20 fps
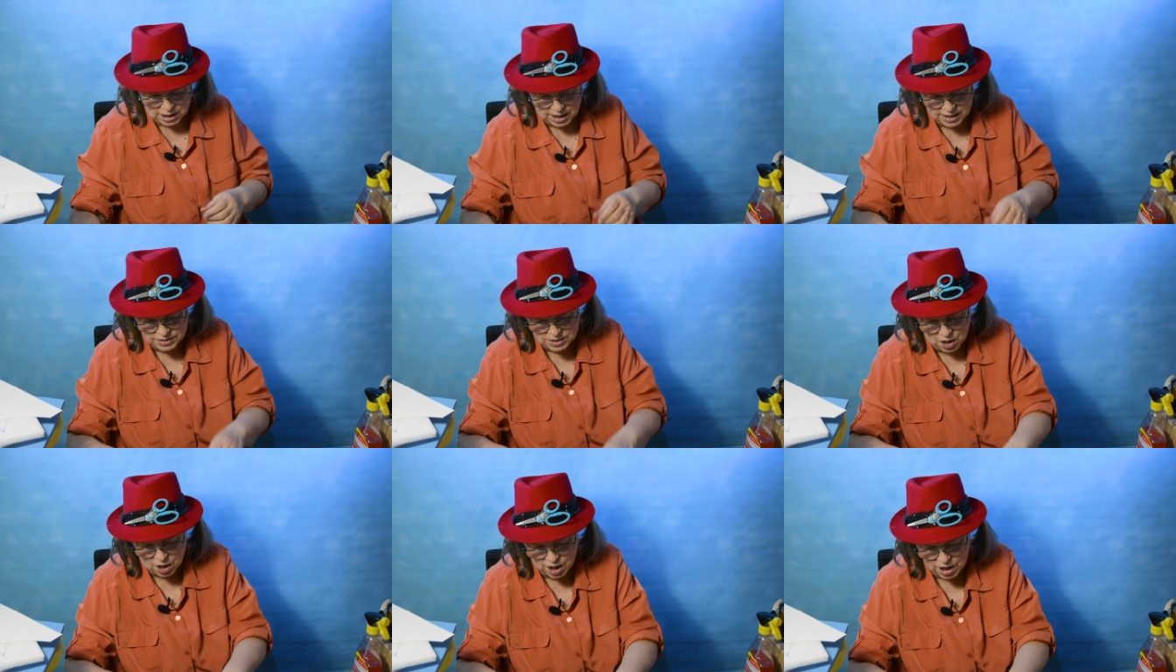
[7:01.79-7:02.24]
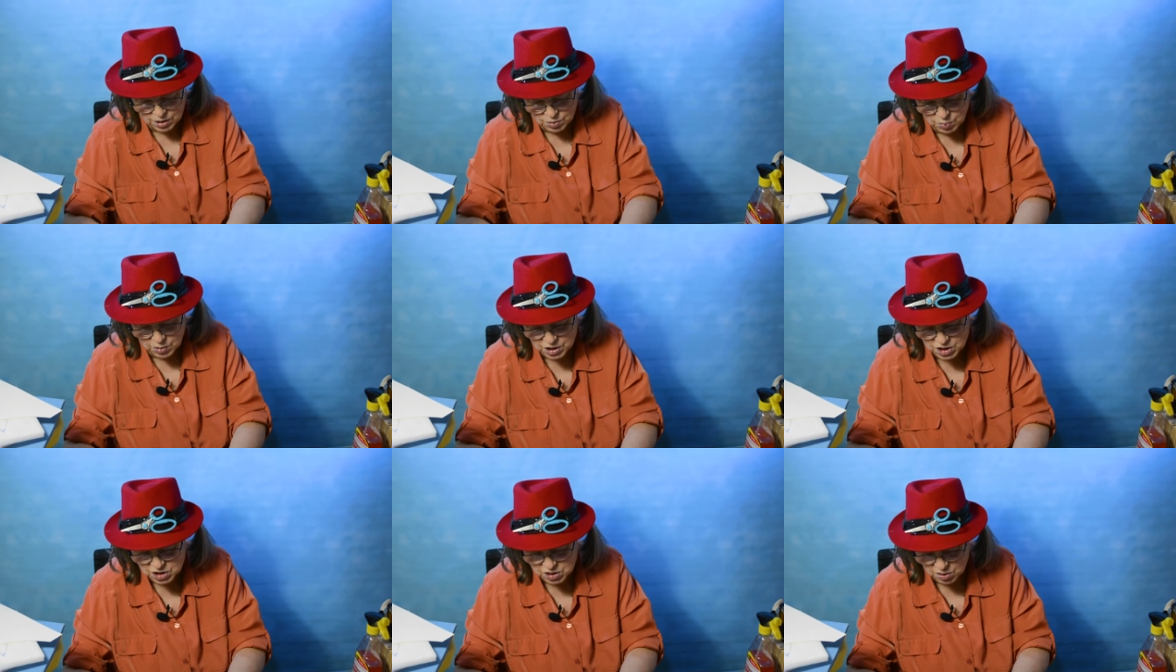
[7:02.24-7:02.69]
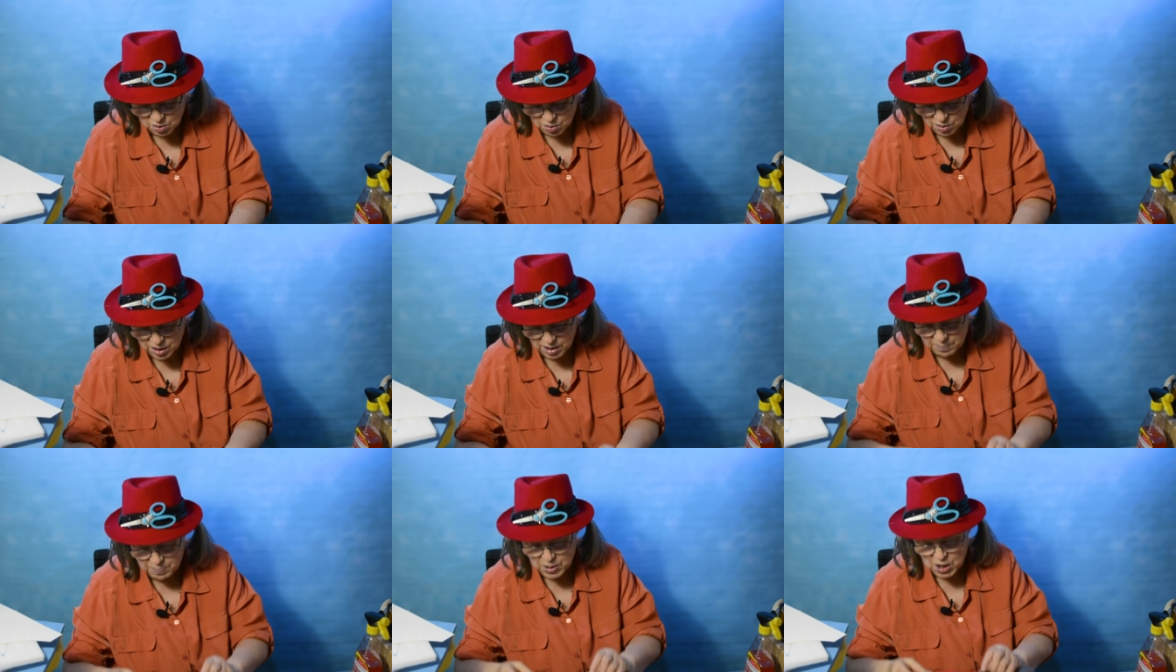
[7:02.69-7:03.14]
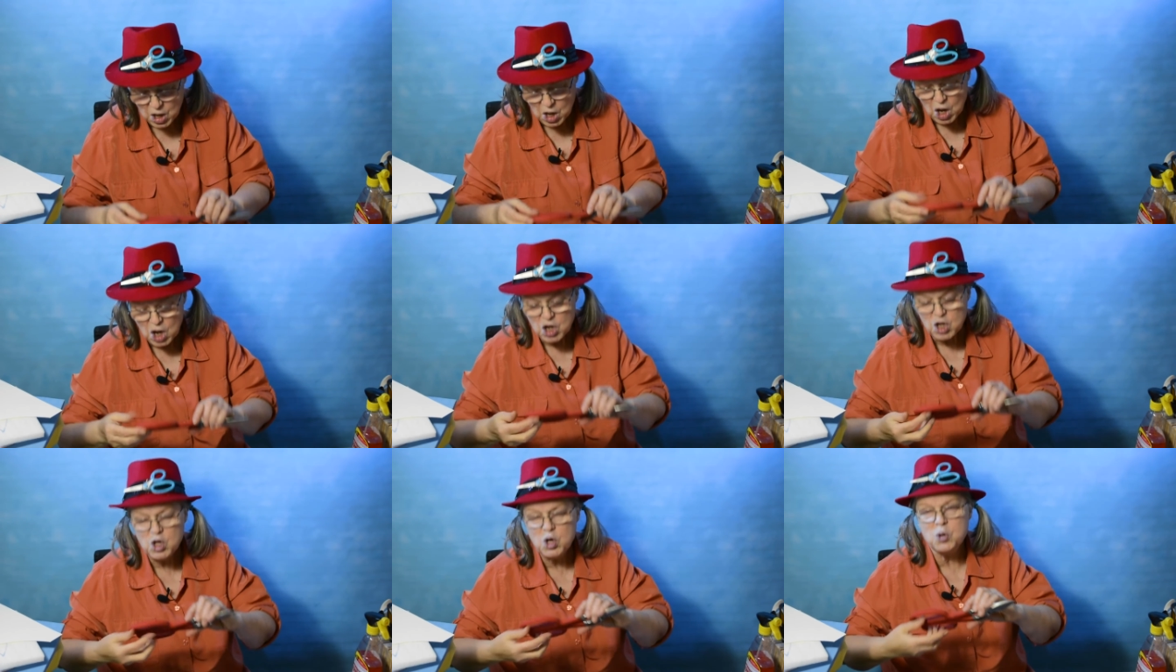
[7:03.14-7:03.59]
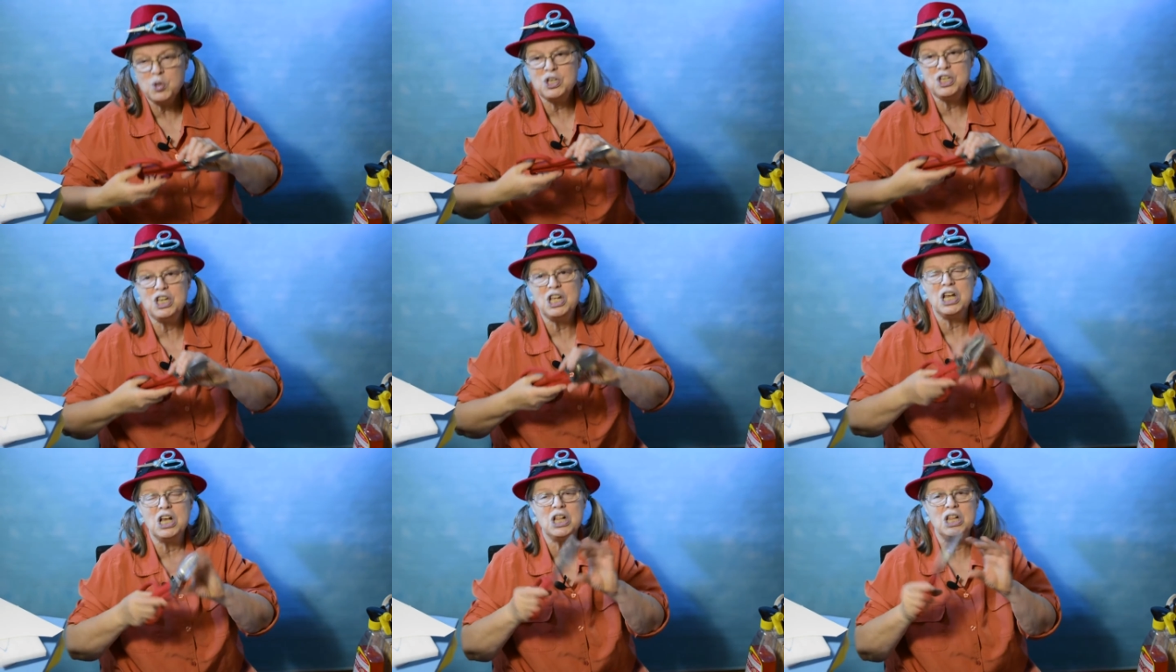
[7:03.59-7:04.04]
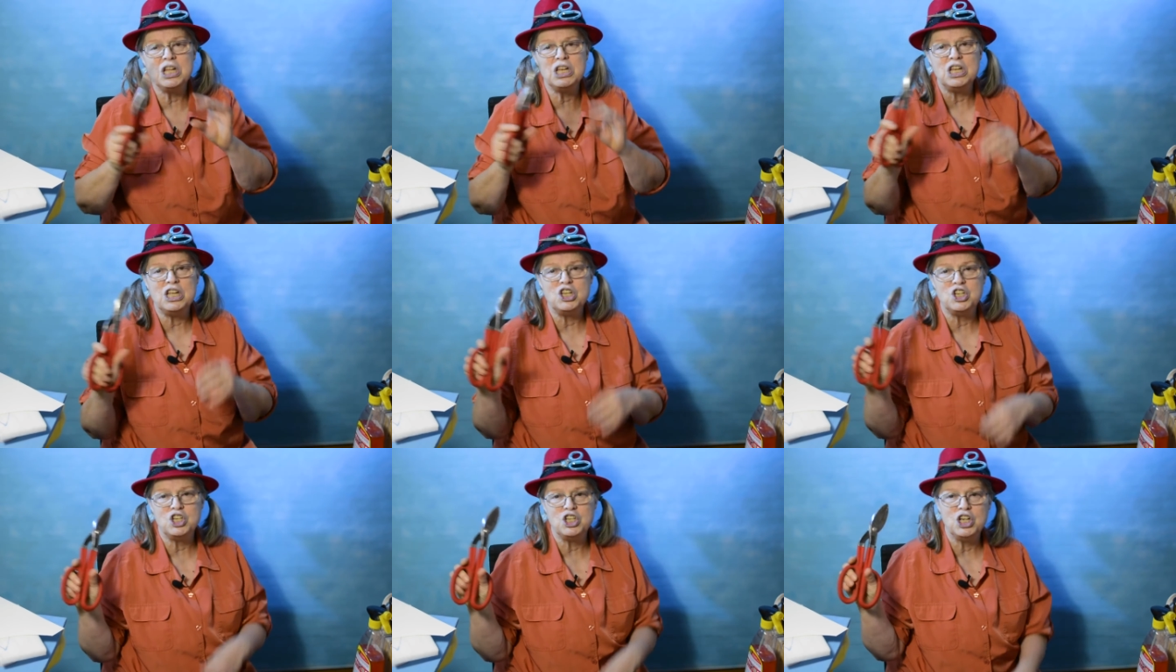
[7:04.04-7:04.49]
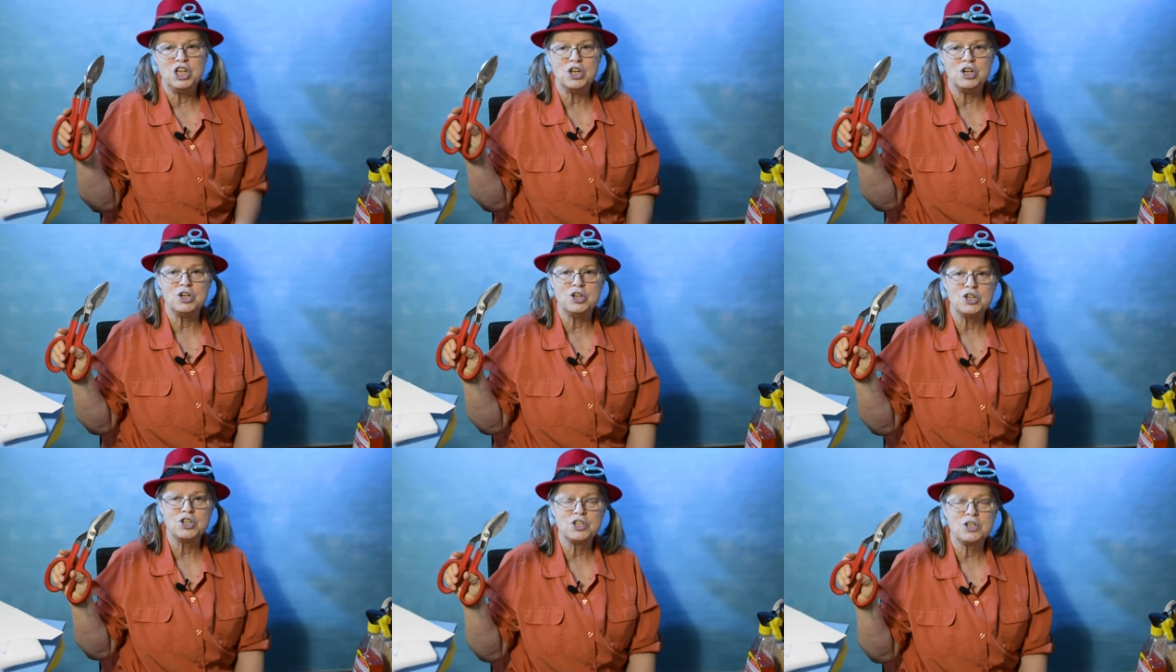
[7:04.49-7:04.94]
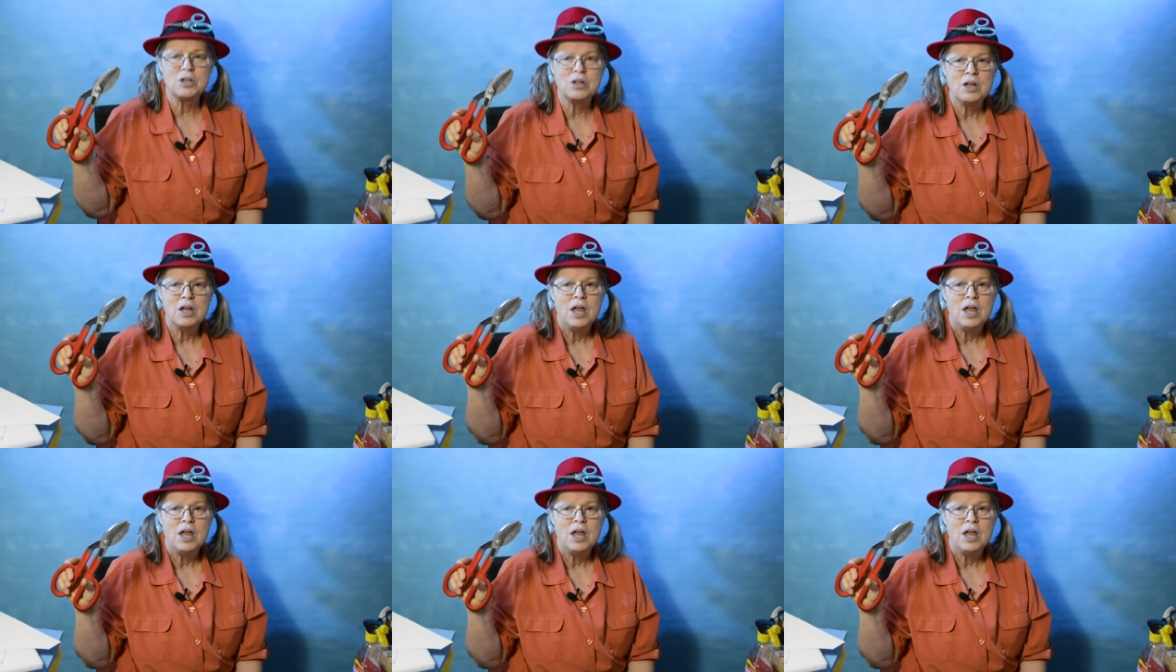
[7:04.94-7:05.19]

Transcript: in the hardware store, utility shears.